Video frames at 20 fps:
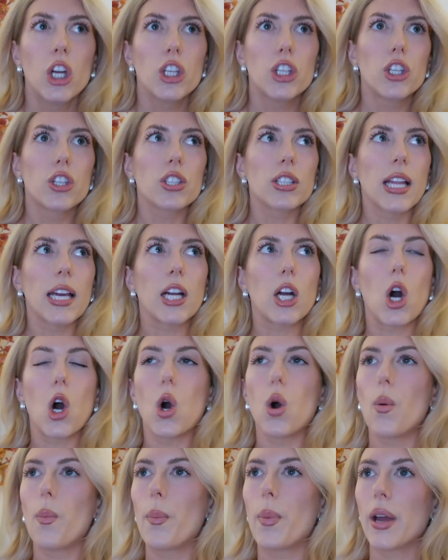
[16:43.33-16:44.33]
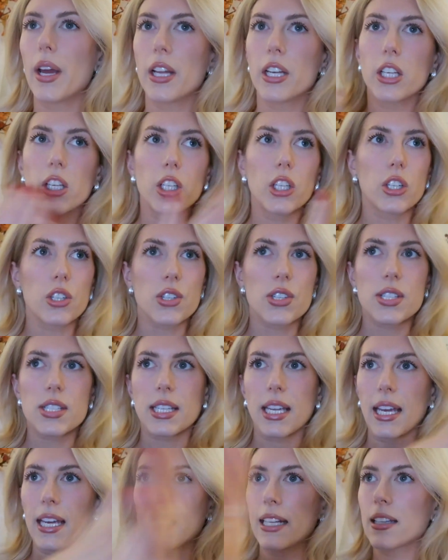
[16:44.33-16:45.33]
You're like open, you're
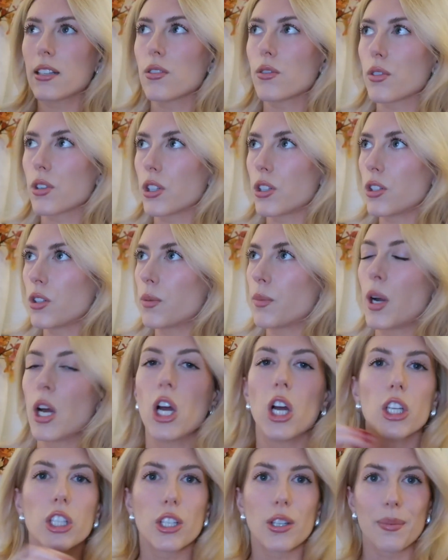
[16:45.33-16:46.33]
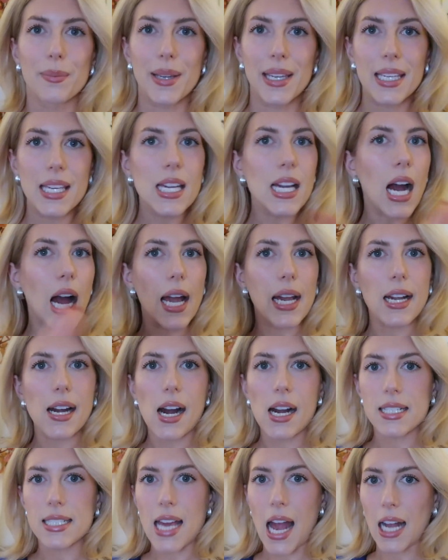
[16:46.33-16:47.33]
scanning the room, you're making eye
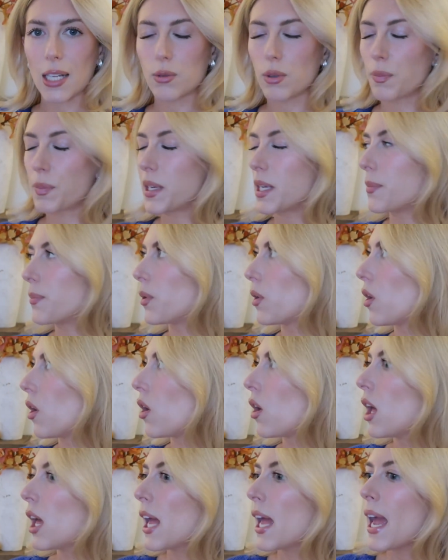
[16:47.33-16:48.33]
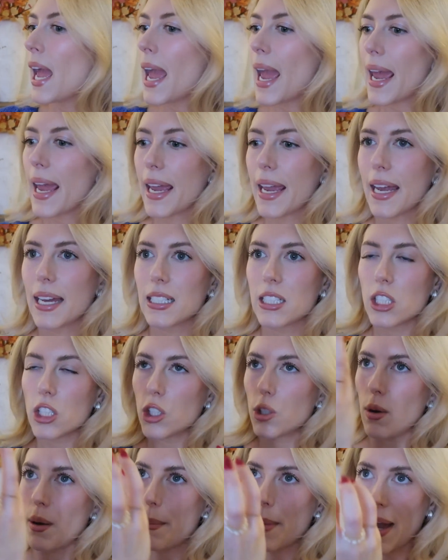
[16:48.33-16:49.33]
contact with people, and
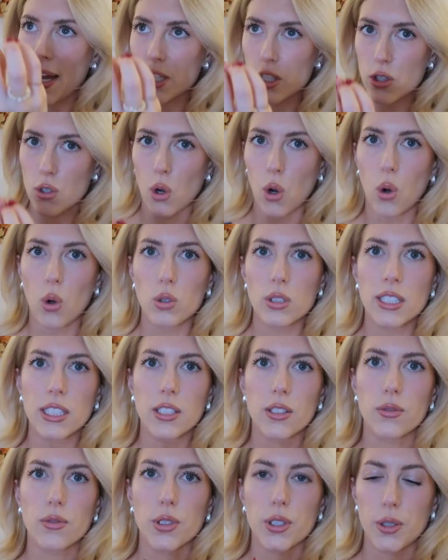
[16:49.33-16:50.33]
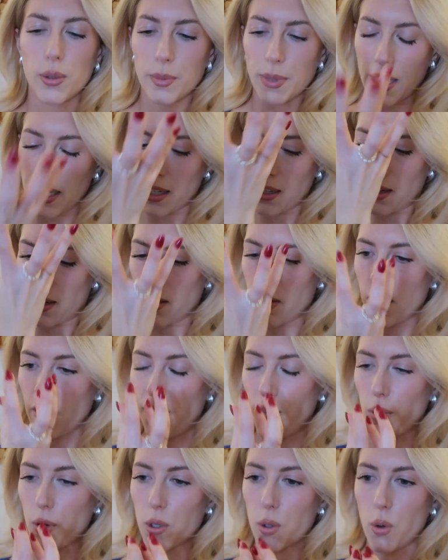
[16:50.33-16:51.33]
you imagine holding the room, like the
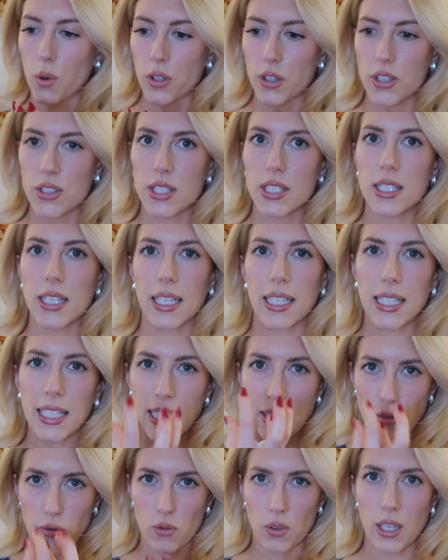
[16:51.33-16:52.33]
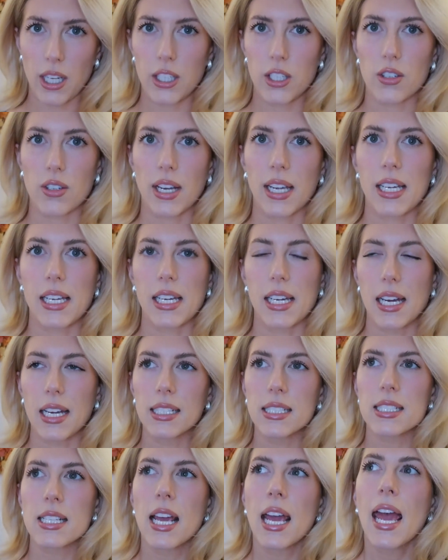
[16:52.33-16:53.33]
four corners, like in your
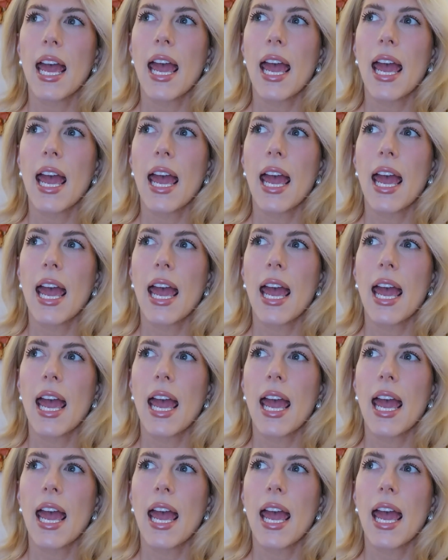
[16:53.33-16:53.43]
hand.